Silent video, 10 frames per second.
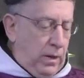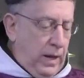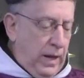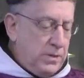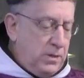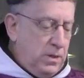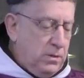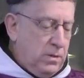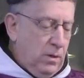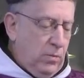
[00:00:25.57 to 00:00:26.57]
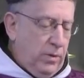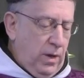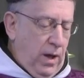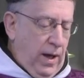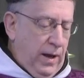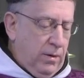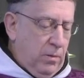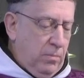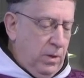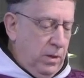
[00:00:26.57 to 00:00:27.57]
As he had done with
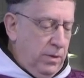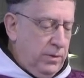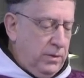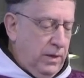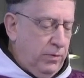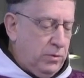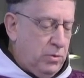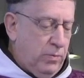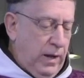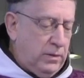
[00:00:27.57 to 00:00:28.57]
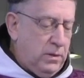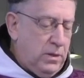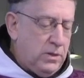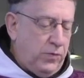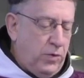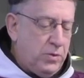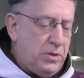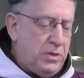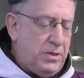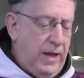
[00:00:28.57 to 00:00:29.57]
Adam, the devil directed his
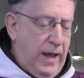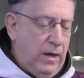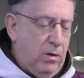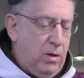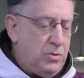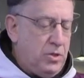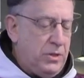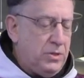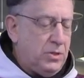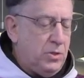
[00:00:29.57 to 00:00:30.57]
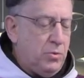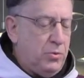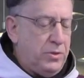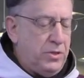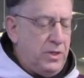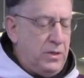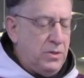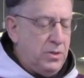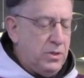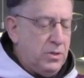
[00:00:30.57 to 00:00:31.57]
first attack on Jesus through the
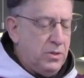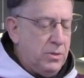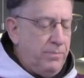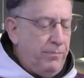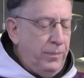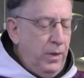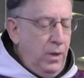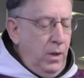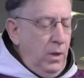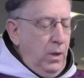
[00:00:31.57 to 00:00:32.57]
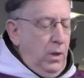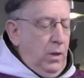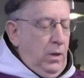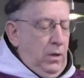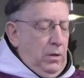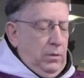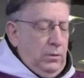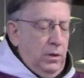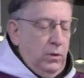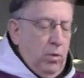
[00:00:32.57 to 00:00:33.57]
senses.
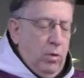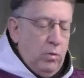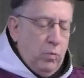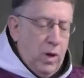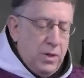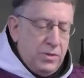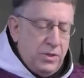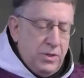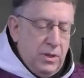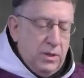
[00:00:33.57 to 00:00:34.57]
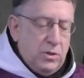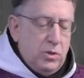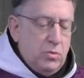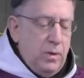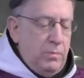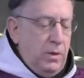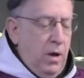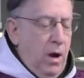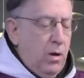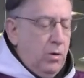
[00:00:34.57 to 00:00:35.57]
The Lord was extremely
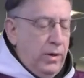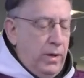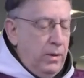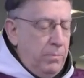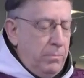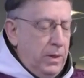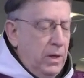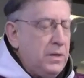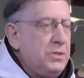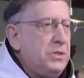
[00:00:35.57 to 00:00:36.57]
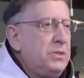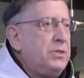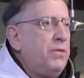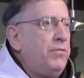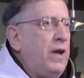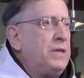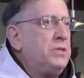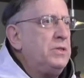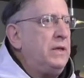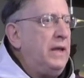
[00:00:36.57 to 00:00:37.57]
hungry because his
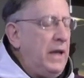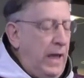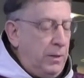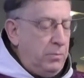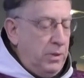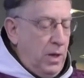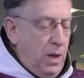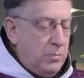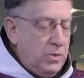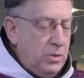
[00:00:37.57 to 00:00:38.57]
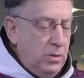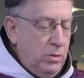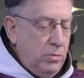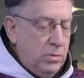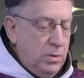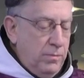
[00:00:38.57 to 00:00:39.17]
fasting had been absolute.